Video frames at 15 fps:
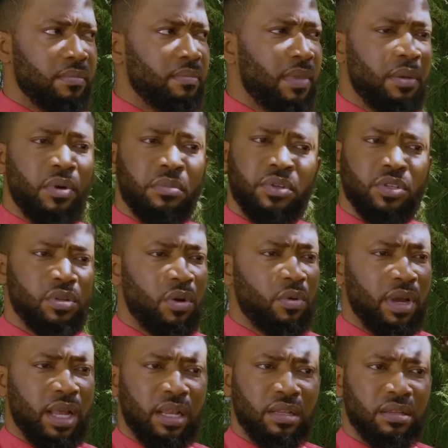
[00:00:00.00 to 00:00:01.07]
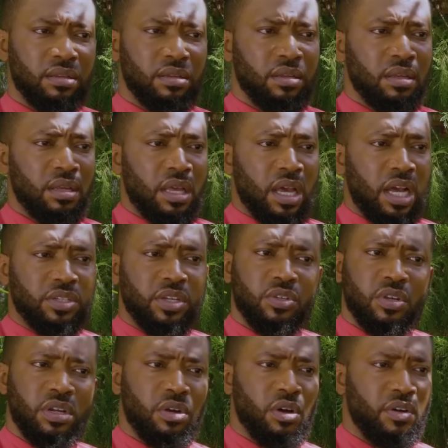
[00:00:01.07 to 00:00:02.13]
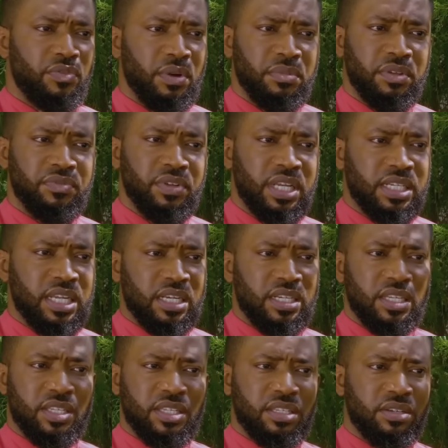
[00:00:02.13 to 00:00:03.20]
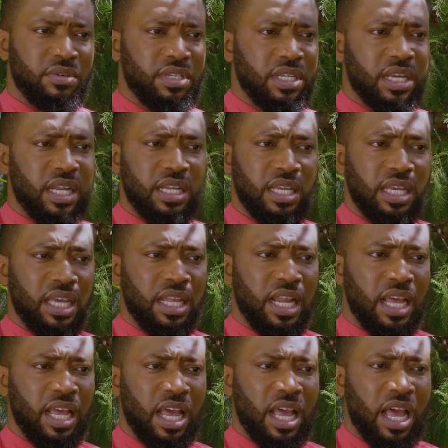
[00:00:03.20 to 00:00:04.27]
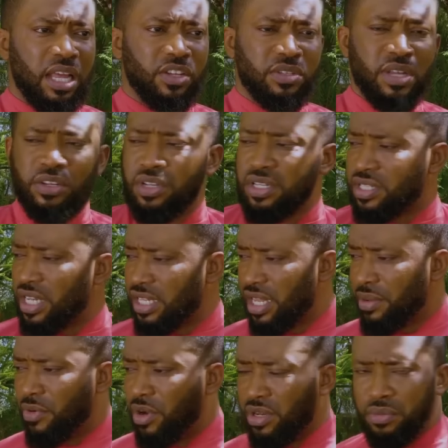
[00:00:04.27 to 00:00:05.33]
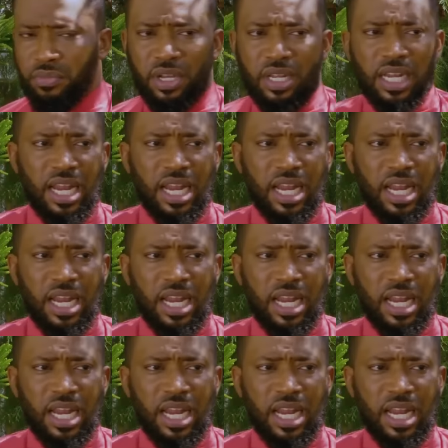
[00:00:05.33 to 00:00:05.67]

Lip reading: My mom is not well. I just got a call from the village that she's physically ill. So I just sent them all the money